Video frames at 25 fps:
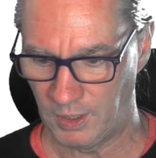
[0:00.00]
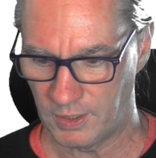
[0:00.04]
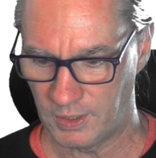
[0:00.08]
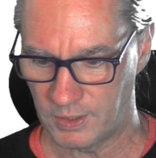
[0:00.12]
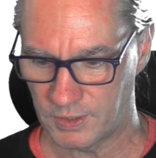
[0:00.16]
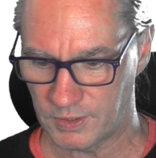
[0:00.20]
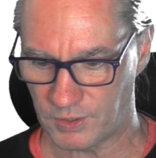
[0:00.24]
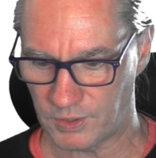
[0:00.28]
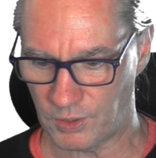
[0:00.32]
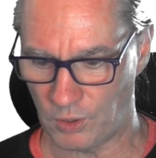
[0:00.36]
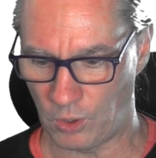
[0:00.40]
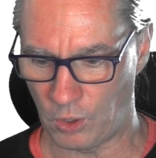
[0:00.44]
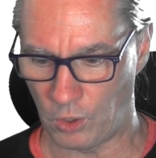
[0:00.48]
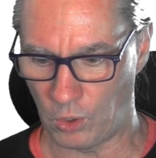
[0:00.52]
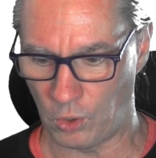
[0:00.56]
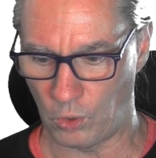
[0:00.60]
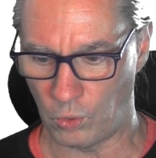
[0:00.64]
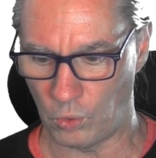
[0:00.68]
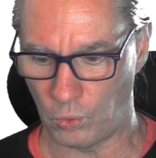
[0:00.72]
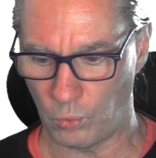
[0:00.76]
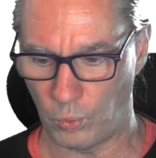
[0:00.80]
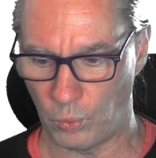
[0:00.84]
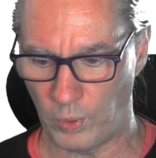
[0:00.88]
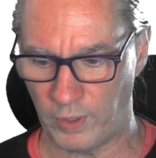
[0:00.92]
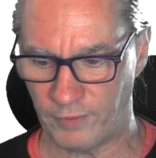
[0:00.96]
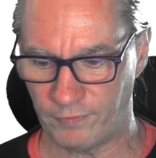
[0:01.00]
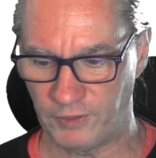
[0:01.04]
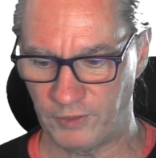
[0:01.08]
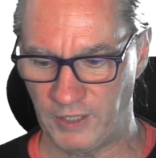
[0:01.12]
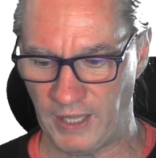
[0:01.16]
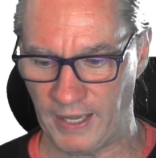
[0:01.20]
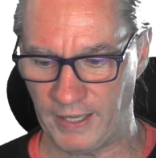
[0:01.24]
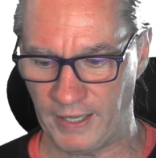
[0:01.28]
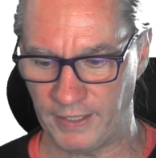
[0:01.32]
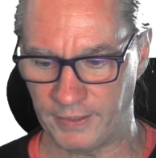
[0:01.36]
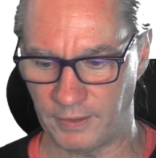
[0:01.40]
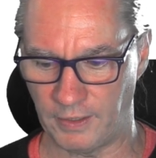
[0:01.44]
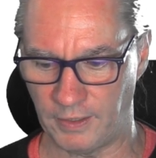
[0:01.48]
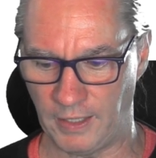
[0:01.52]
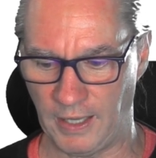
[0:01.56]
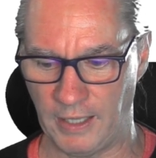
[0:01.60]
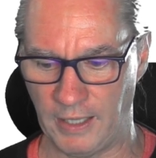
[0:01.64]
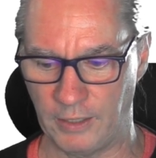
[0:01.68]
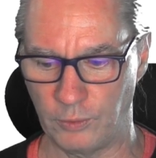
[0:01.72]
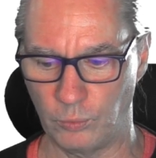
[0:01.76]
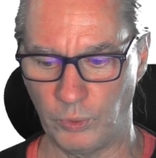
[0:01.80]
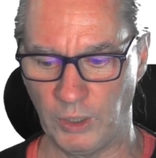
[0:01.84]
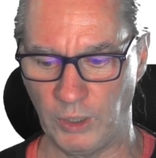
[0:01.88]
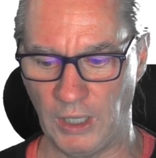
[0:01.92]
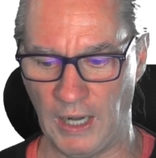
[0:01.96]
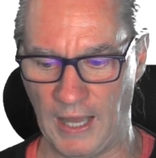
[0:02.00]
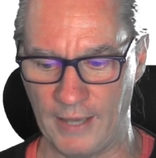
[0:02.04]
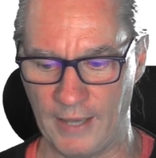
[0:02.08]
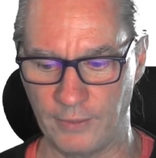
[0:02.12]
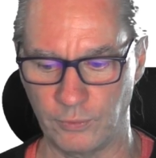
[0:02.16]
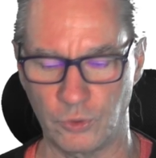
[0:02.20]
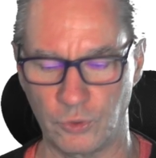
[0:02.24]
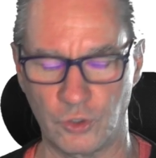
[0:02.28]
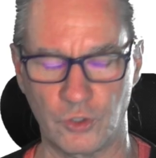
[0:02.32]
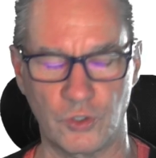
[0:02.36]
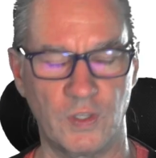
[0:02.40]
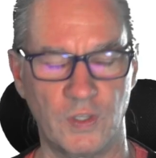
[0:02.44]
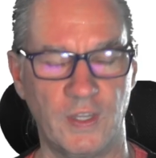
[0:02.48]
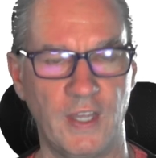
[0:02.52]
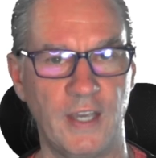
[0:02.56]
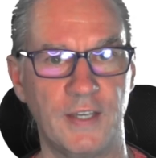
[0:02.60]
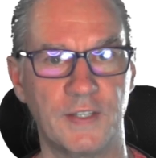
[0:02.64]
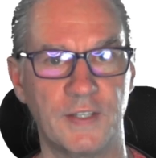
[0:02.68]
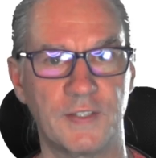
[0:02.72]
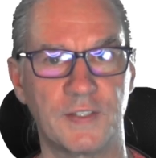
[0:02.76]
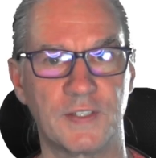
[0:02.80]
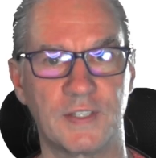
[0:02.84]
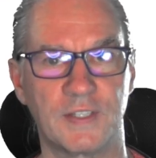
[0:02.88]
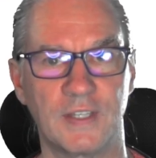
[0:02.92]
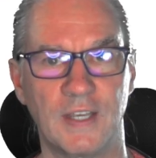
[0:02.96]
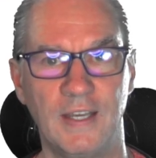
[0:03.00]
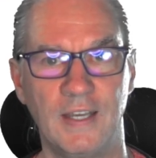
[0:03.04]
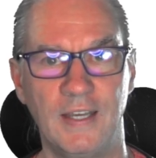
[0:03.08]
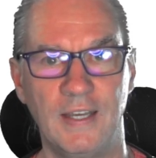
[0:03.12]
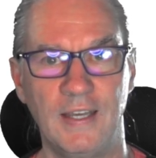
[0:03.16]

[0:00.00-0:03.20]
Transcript: So we've done and we launched this